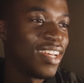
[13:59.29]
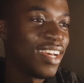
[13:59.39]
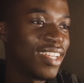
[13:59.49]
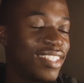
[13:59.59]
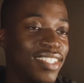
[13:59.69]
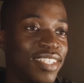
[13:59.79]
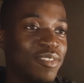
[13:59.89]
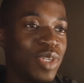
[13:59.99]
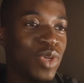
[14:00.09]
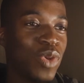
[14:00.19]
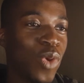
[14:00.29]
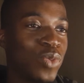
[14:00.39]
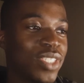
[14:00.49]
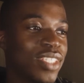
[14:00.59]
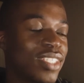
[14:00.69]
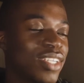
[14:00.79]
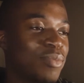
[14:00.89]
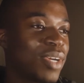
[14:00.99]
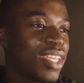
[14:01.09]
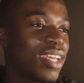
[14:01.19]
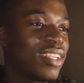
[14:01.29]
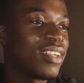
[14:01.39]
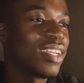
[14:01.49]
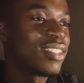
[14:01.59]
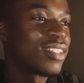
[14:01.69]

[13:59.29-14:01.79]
I didn't even notice it in my gallery until